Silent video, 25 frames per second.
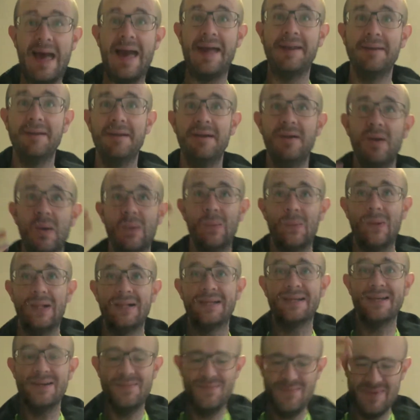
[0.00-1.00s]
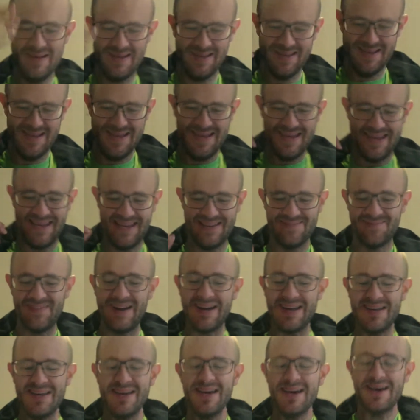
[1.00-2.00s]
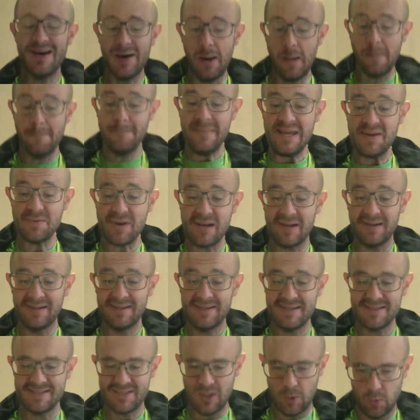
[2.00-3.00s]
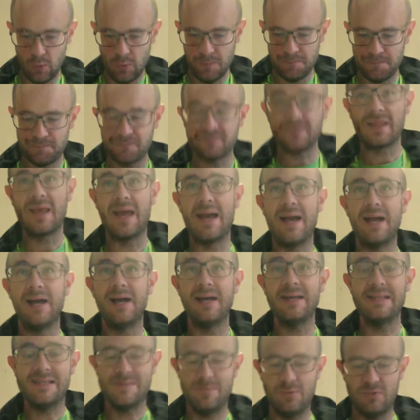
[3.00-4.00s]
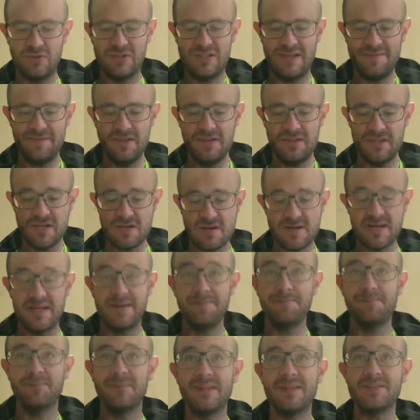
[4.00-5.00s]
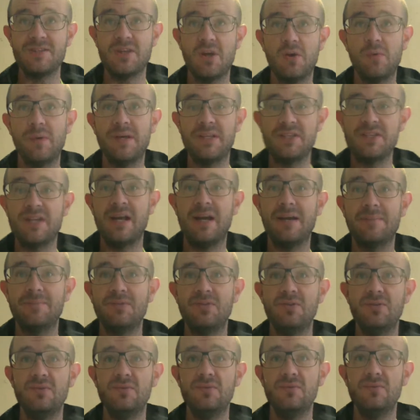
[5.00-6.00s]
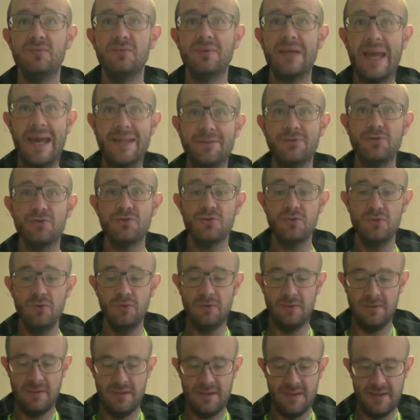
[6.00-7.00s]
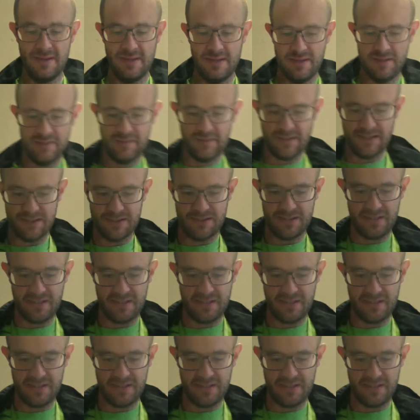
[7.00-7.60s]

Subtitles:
and welcome in my mirror. So it's about 7:30, so it's time to get to school. You can